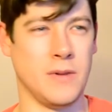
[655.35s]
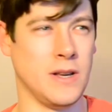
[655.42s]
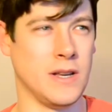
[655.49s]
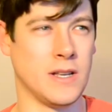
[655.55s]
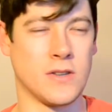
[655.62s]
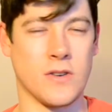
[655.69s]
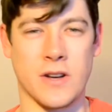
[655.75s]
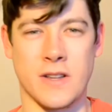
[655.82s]

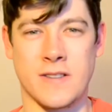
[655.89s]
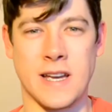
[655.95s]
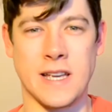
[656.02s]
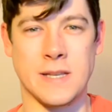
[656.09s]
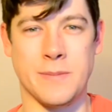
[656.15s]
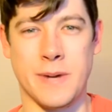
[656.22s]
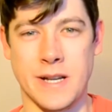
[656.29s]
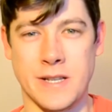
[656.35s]
it's got a
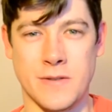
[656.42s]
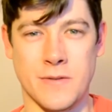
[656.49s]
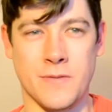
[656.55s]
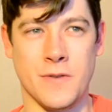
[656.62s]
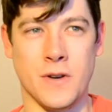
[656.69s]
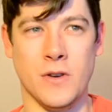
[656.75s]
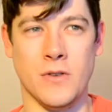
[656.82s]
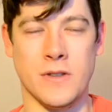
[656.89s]
database of
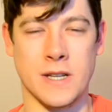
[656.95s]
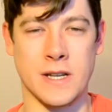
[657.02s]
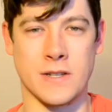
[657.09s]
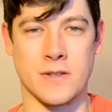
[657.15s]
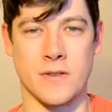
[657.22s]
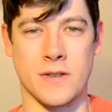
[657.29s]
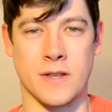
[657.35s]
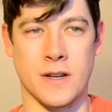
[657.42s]
food and that
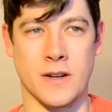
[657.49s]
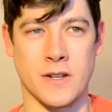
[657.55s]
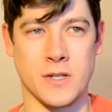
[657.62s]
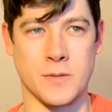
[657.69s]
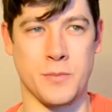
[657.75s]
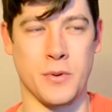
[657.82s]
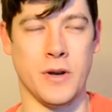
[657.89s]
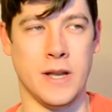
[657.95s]
sort of thing. I
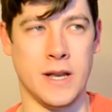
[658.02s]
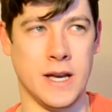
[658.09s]
just put